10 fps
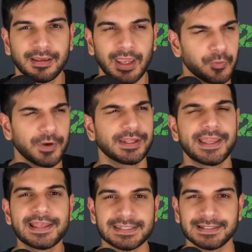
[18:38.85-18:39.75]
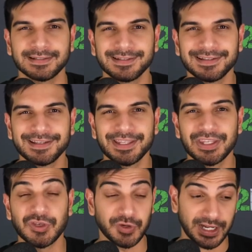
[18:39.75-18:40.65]
It really isn't.
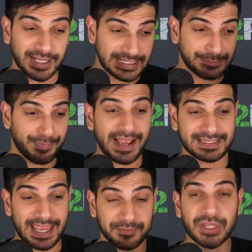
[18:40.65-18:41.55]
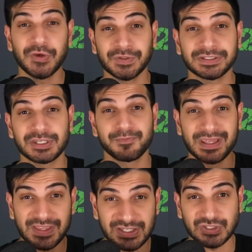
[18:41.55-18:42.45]
You're going to expect Cam Newton to
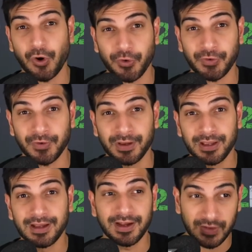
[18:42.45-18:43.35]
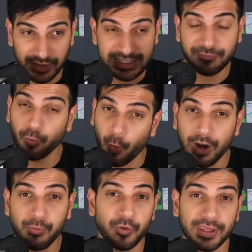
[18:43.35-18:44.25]
be the starter at least for
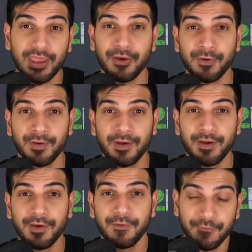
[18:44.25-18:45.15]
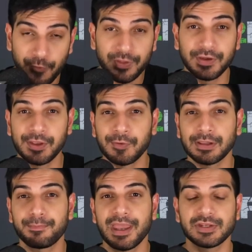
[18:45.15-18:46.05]
one more year for the New
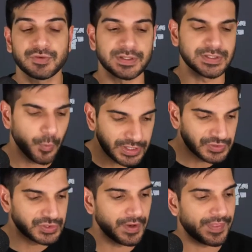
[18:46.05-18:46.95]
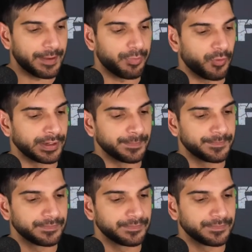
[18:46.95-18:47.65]
England Patriots. So what do you do at that point?